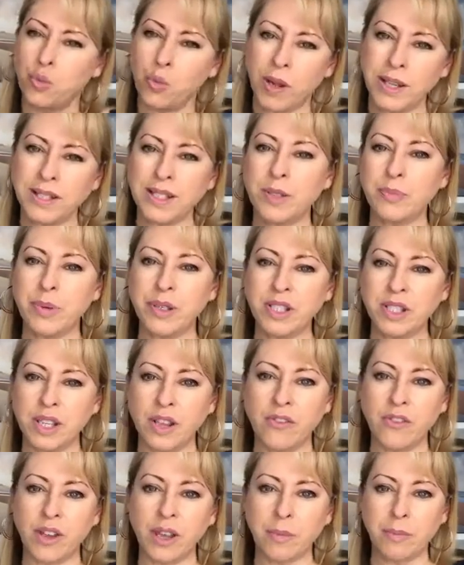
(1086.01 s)
one
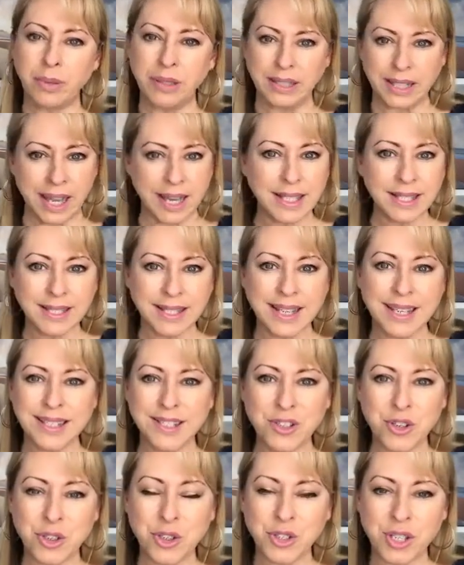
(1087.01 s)
specific place
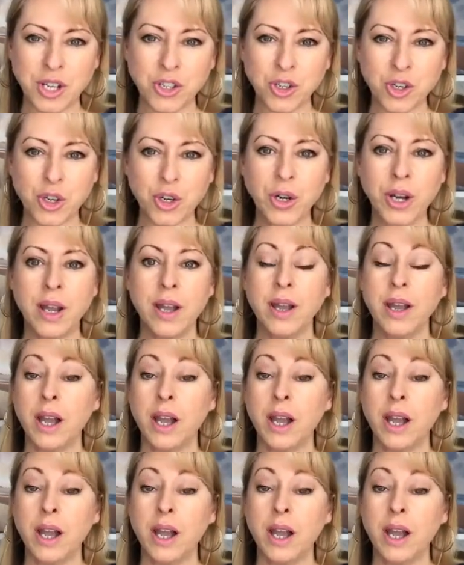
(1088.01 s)
in your center,